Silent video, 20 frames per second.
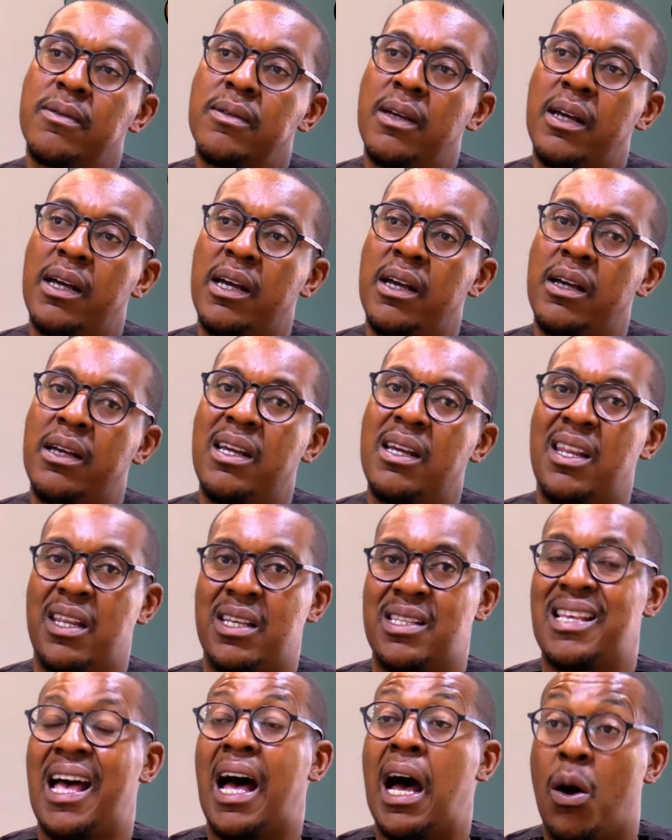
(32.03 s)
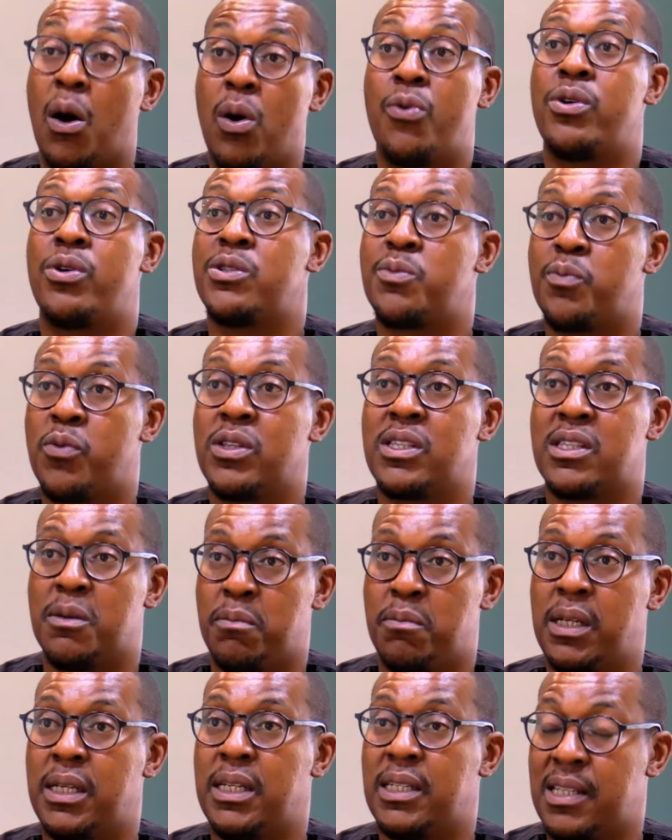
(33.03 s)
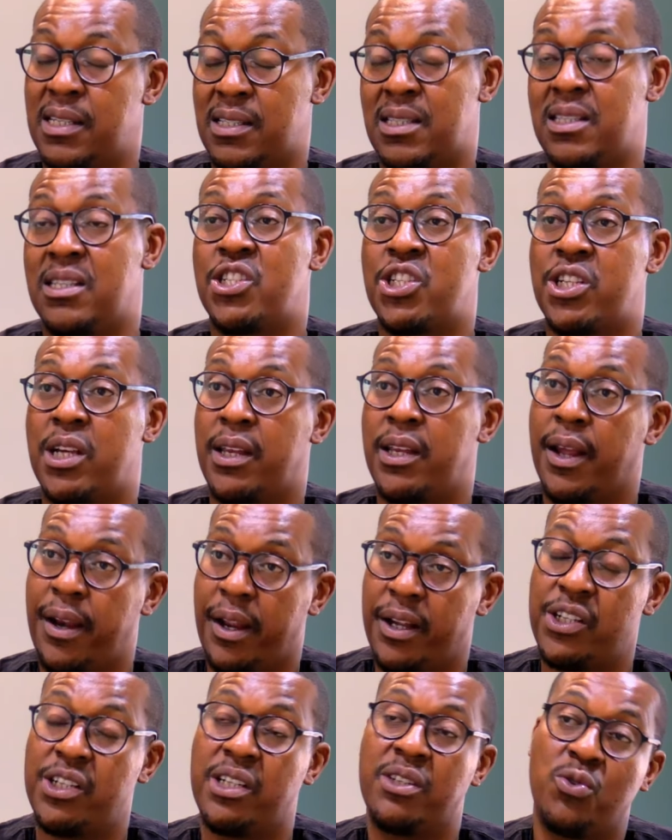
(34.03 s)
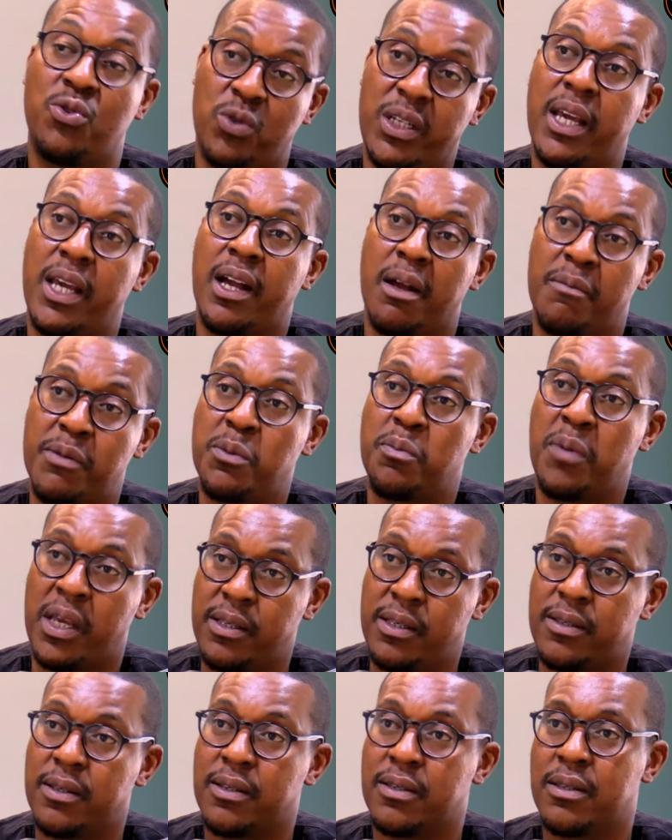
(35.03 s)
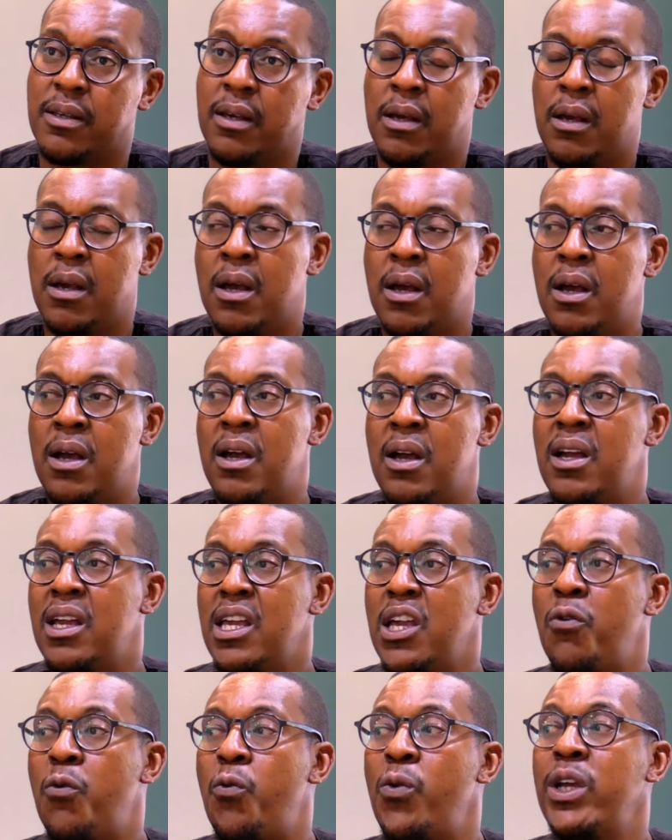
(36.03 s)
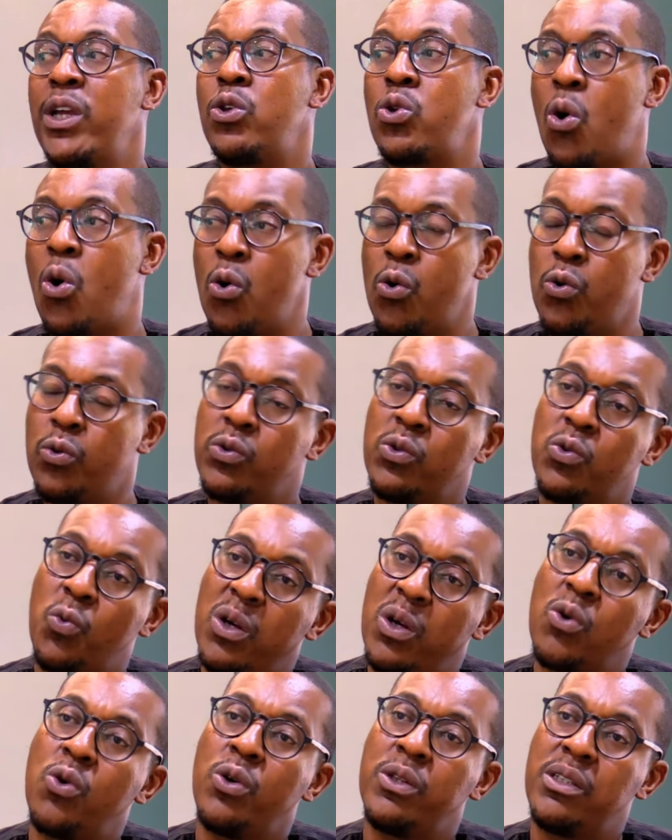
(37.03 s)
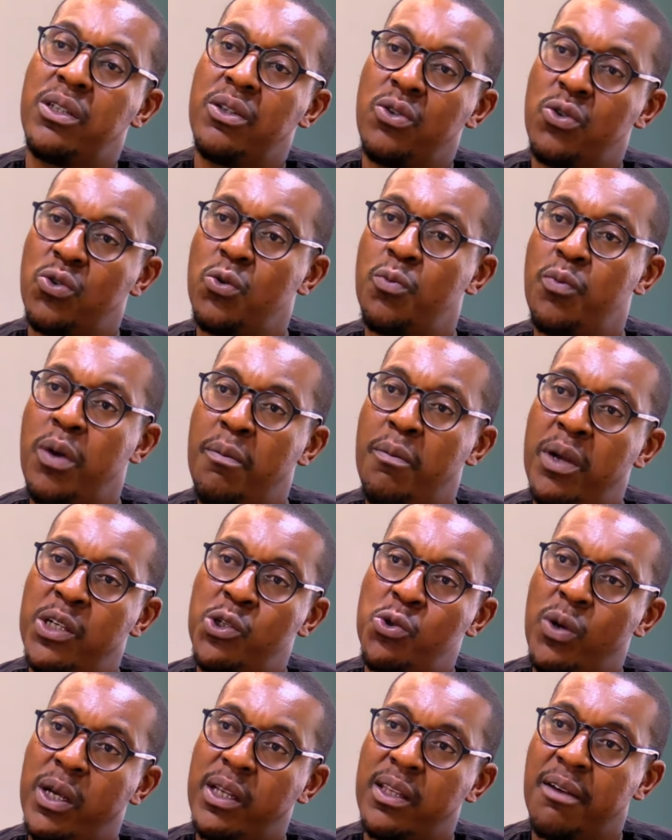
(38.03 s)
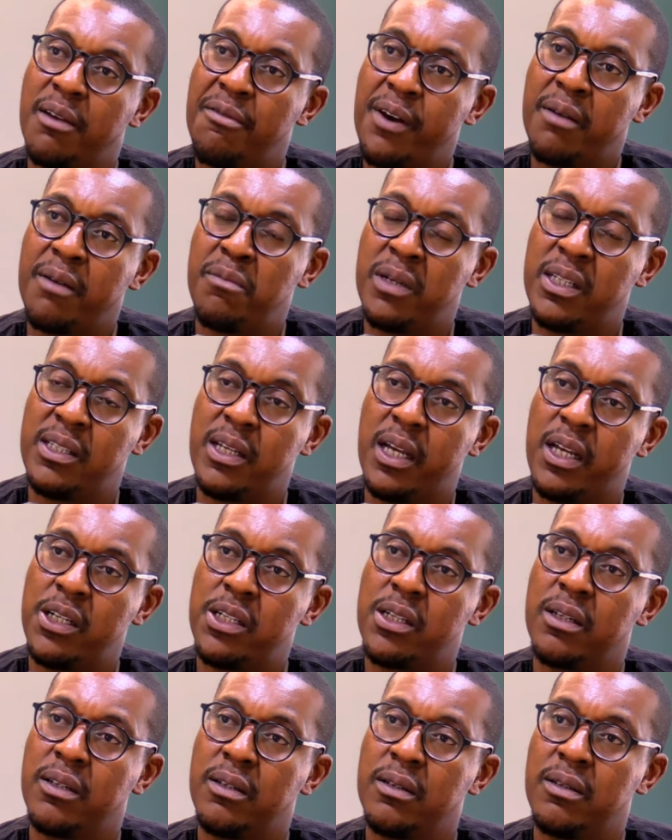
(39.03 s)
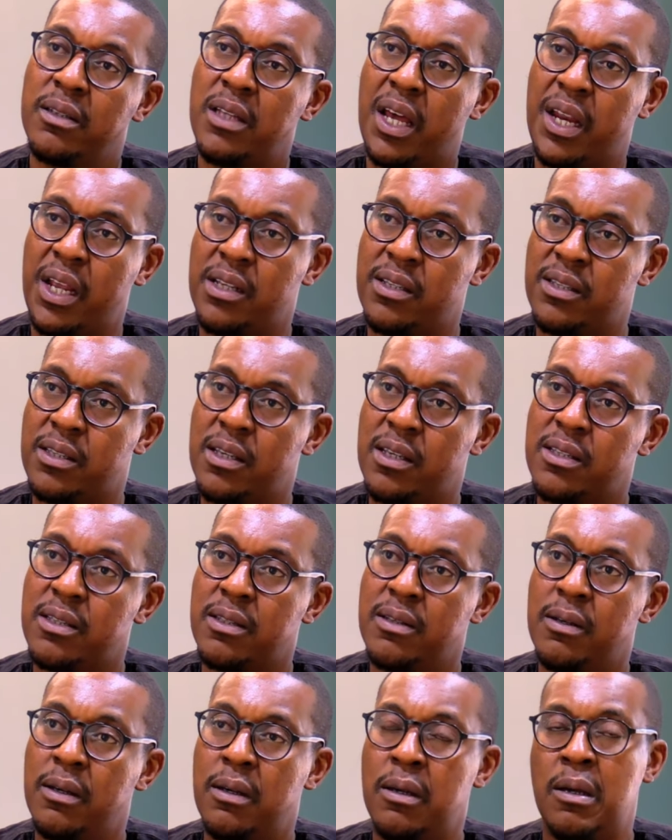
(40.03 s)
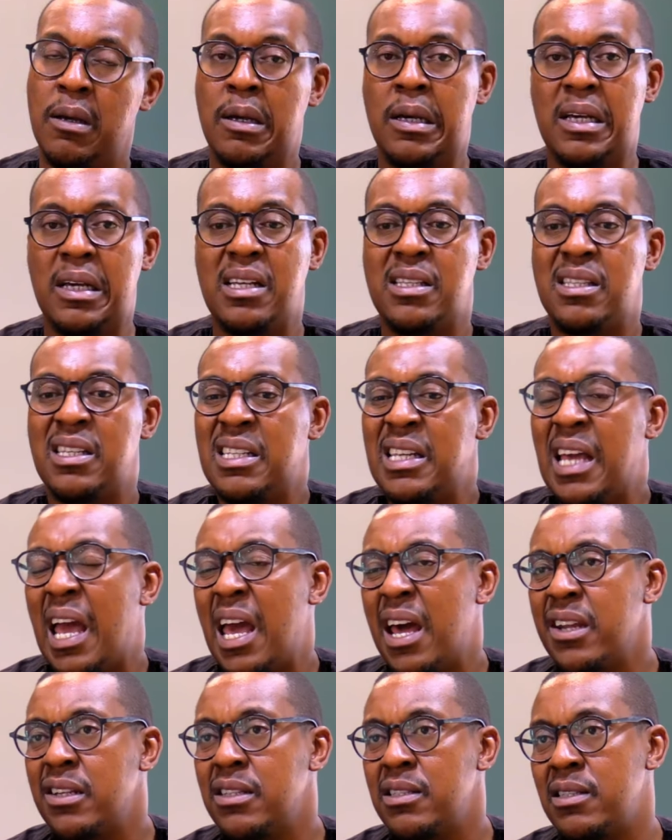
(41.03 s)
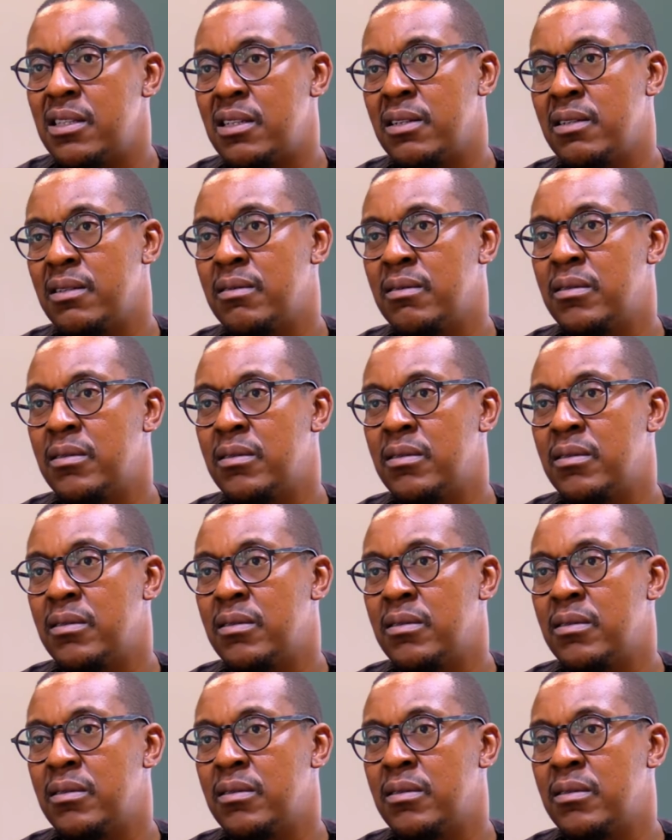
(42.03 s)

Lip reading: It is our responsibility as this generation to take up spaces. If we don't, we'll continue to perpetuate the fragmentation that exists. It's inherent.